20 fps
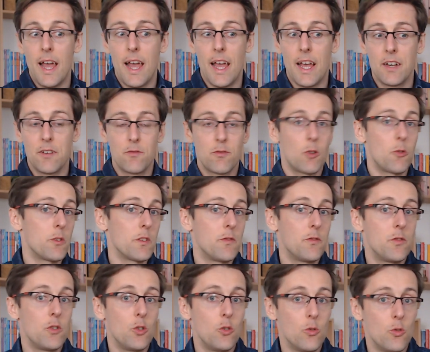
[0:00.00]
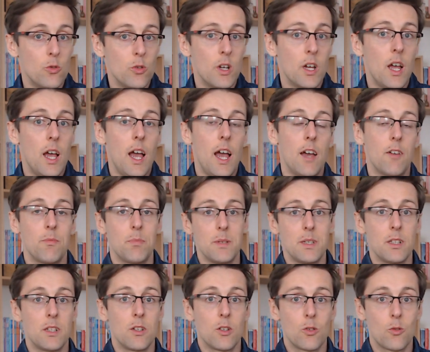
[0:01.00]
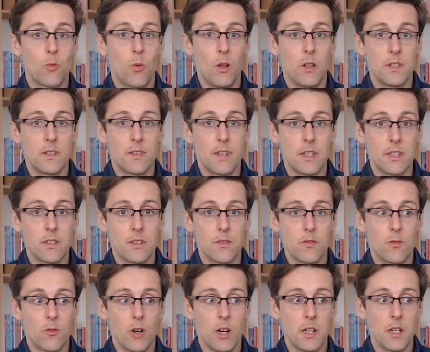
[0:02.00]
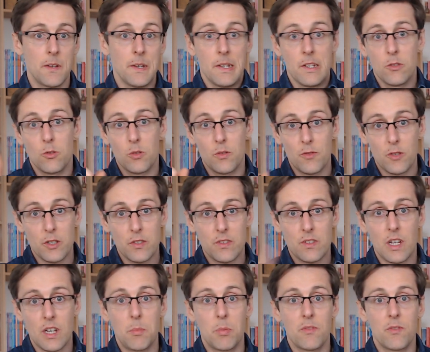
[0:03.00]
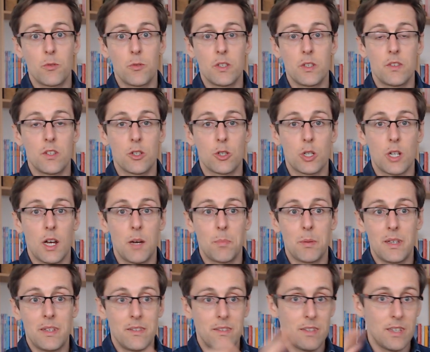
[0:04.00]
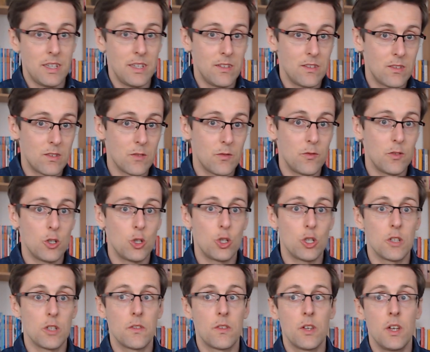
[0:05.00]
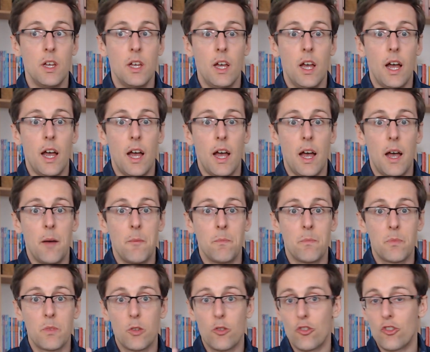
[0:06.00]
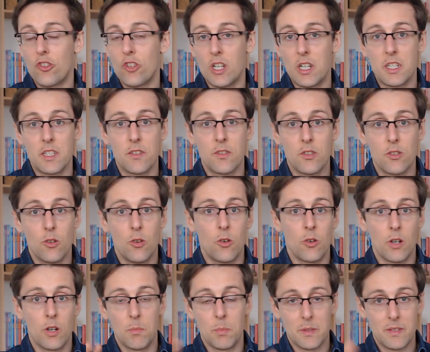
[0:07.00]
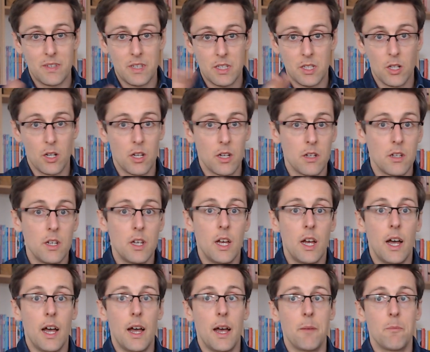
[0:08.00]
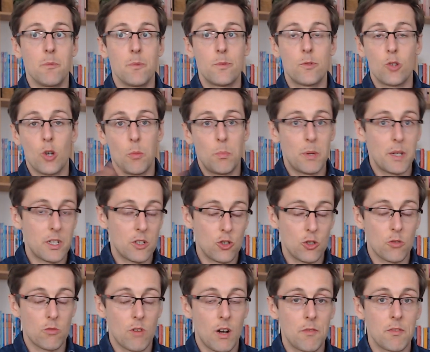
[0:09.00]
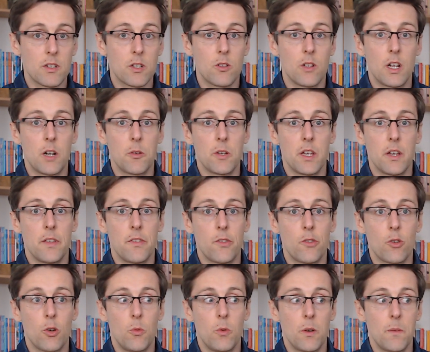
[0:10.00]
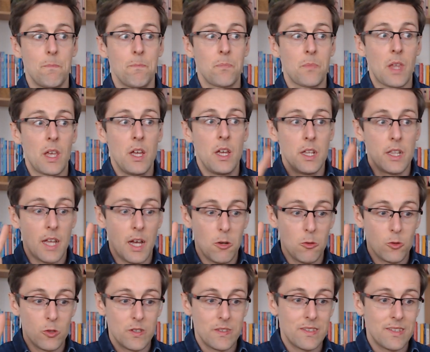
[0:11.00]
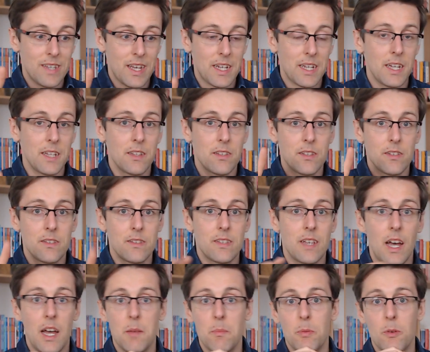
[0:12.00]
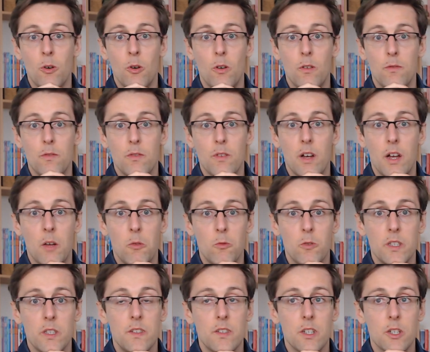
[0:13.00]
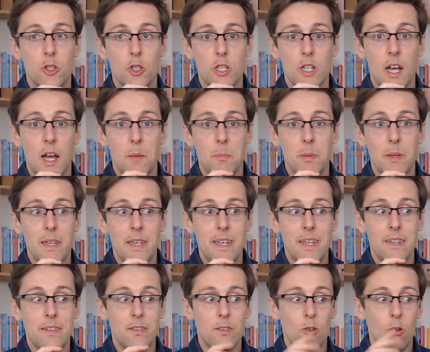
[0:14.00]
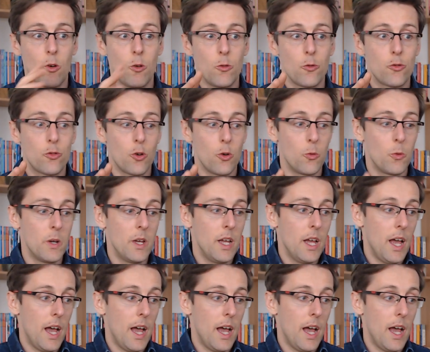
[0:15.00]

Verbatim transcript: and very few have been qualitative. Right? So the first type of a research gap is insufficient um, studies on a particular um, topic, geographical area, and so on. Now, the second type of a research gap is also